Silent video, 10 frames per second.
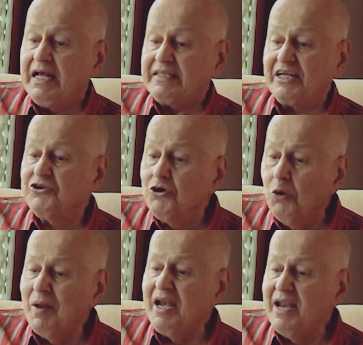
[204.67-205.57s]
that you
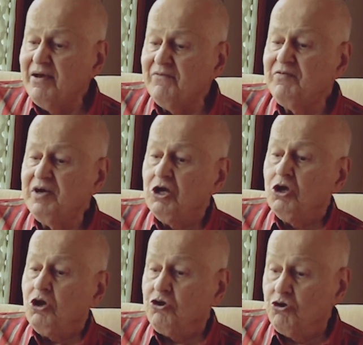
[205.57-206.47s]
will live
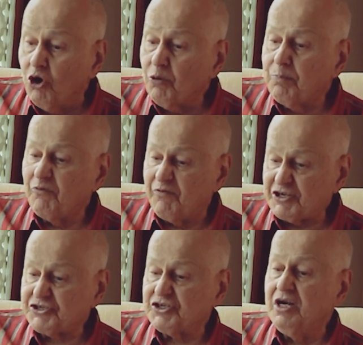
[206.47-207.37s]
your
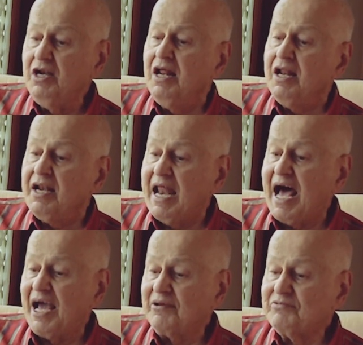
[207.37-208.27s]
professional
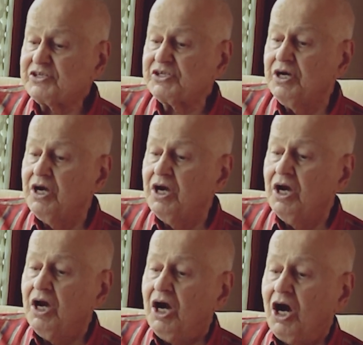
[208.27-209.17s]
lives
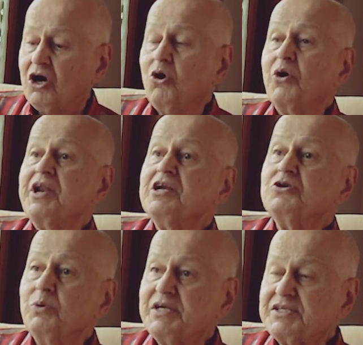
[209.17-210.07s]
according
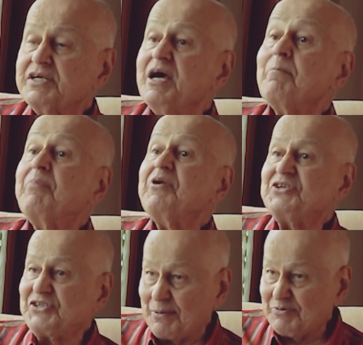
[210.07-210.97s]
to its
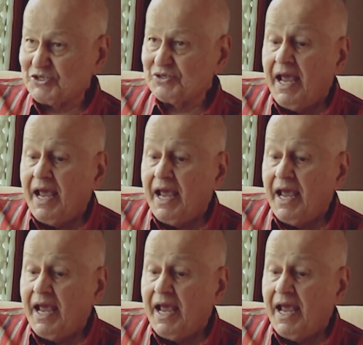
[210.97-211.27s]
precepts.